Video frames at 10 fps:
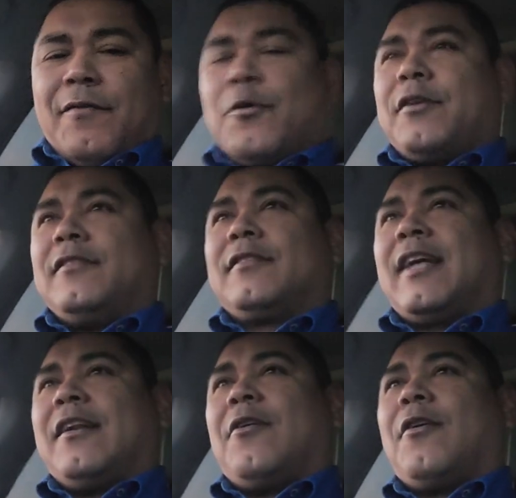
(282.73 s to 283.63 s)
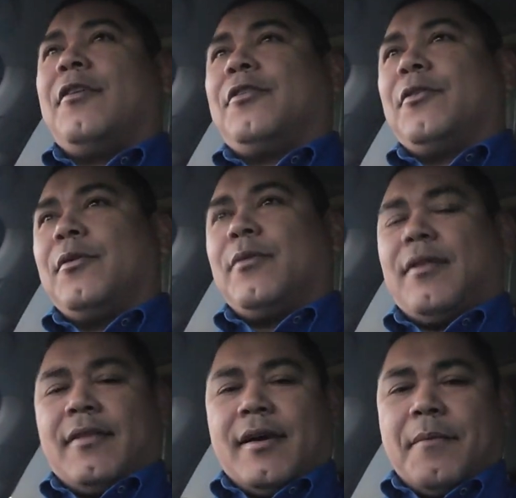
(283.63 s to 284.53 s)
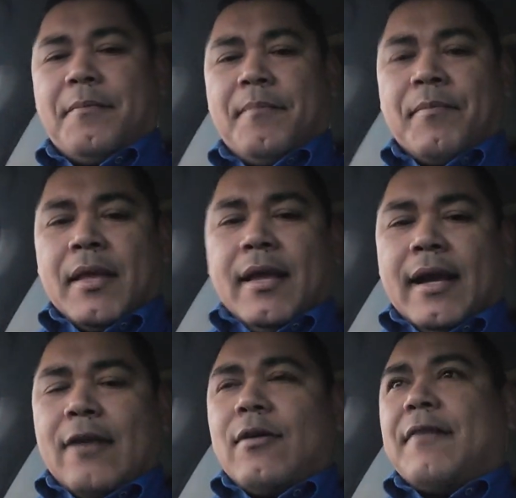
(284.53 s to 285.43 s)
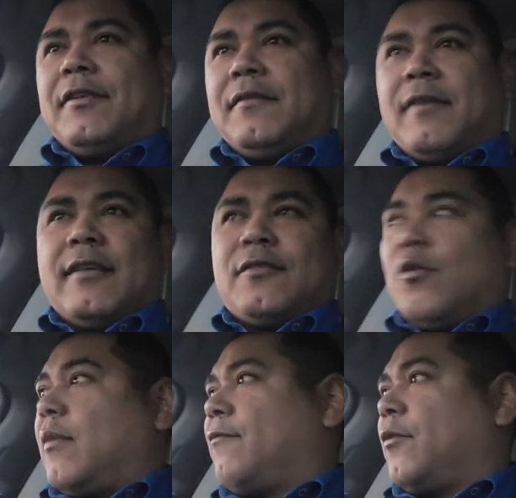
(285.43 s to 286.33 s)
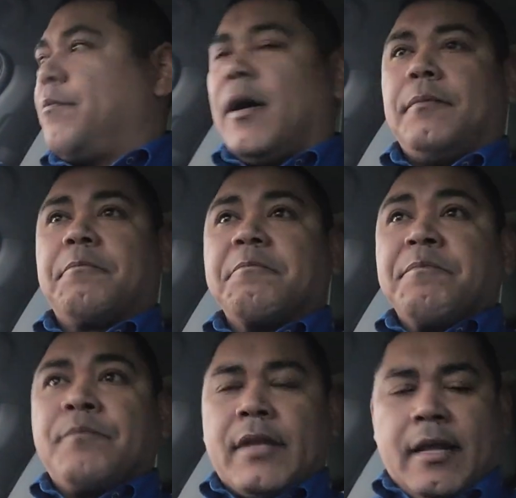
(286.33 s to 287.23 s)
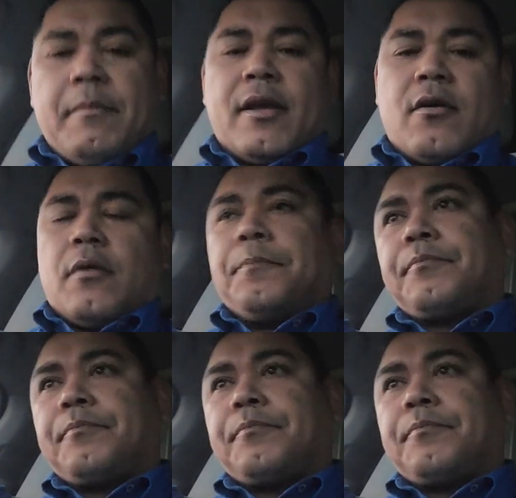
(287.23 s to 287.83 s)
phone because it's kind of hard to do it with, I don't have a device to hold my phone, but in my car.